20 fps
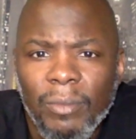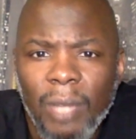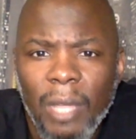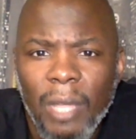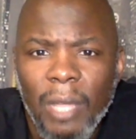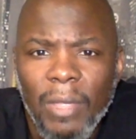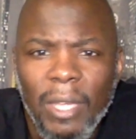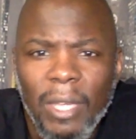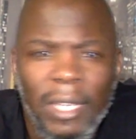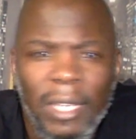
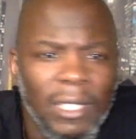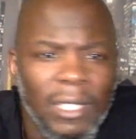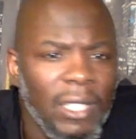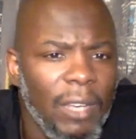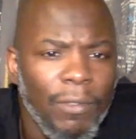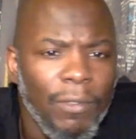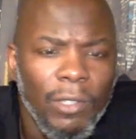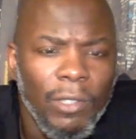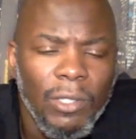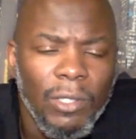I think it's
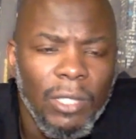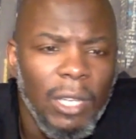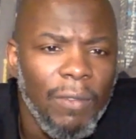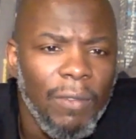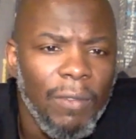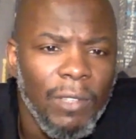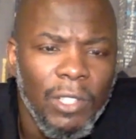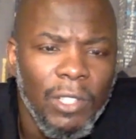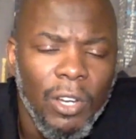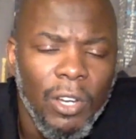
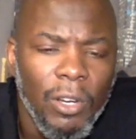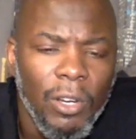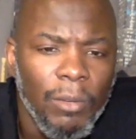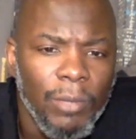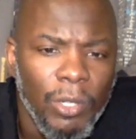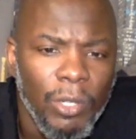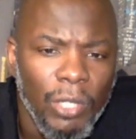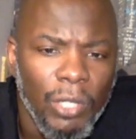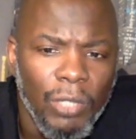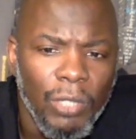different
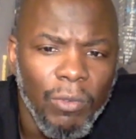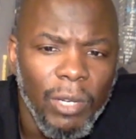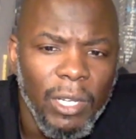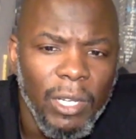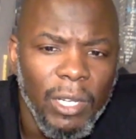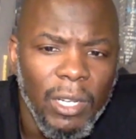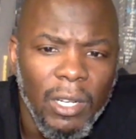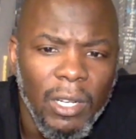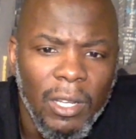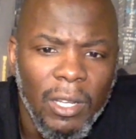terms. So just
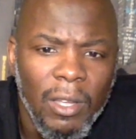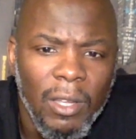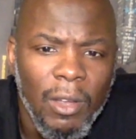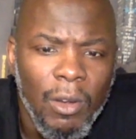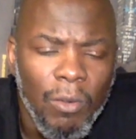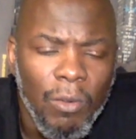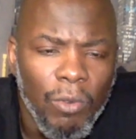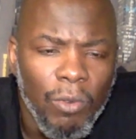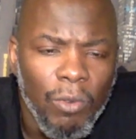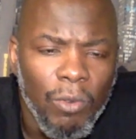read the
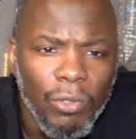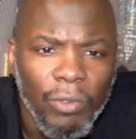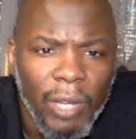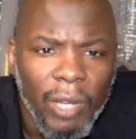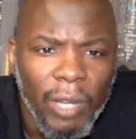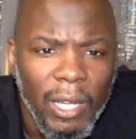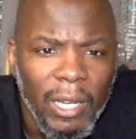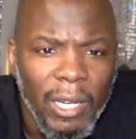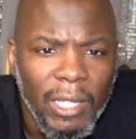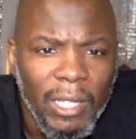rules,
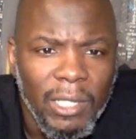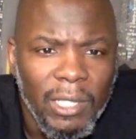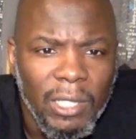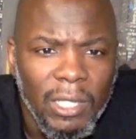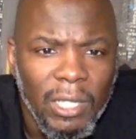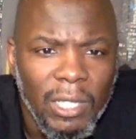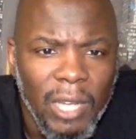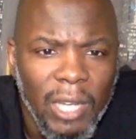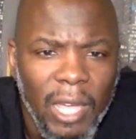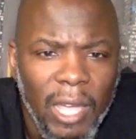regulations,
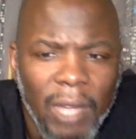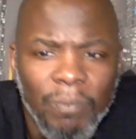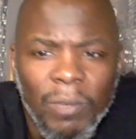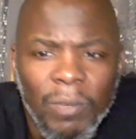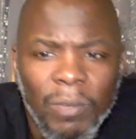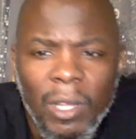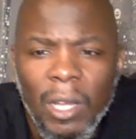and that.